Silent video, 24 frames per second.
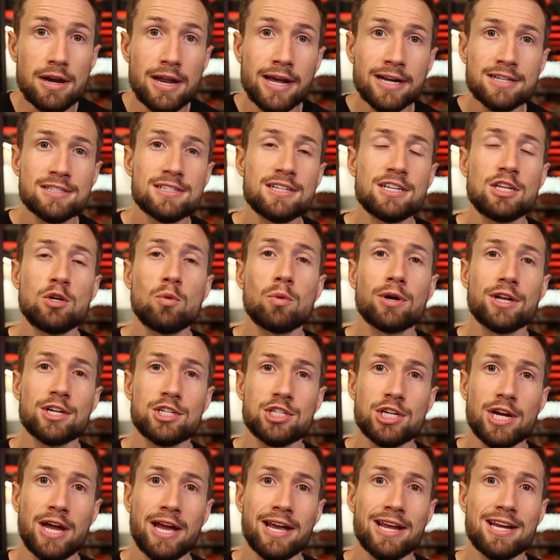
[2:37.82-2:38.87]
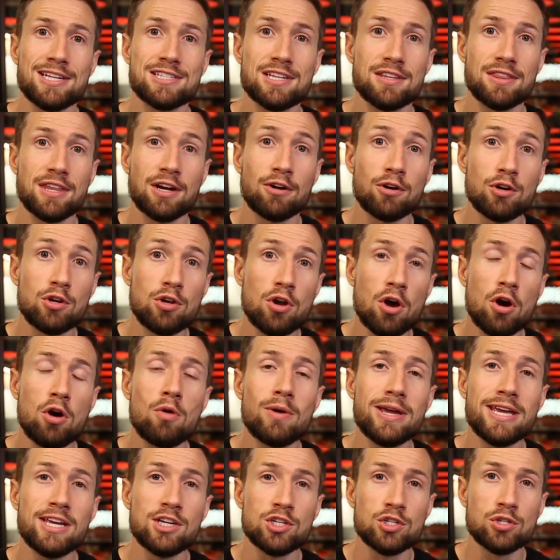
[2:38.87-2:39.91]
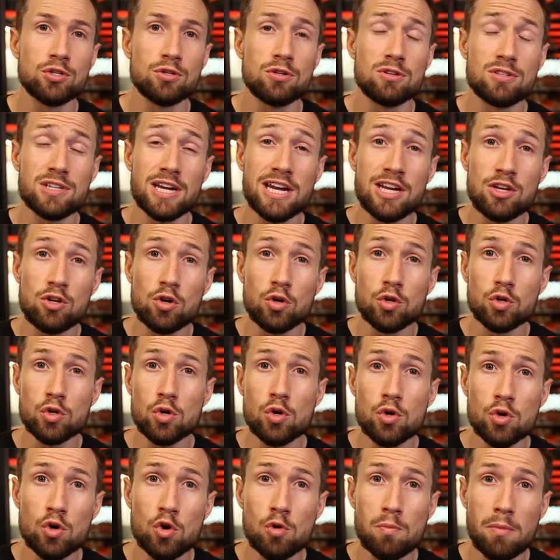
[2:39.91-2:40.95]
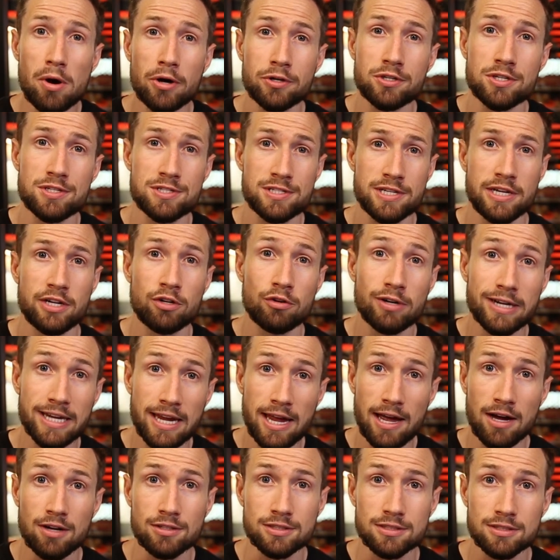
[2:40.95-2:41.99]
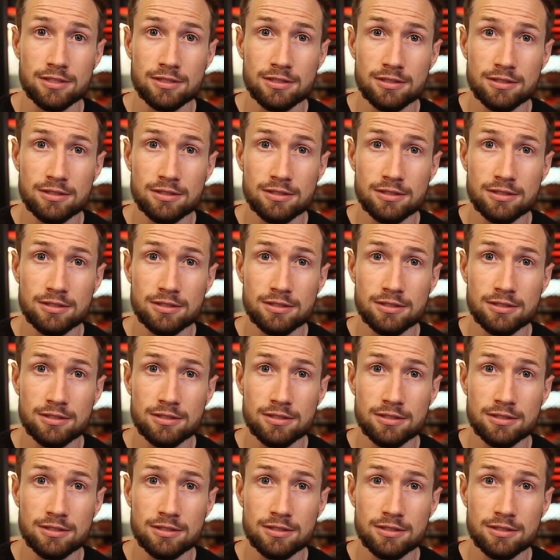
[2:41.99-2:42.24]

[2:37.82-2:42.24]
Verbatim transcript: Next thing you want to check is that there are no issues in your Google Merchant Center account.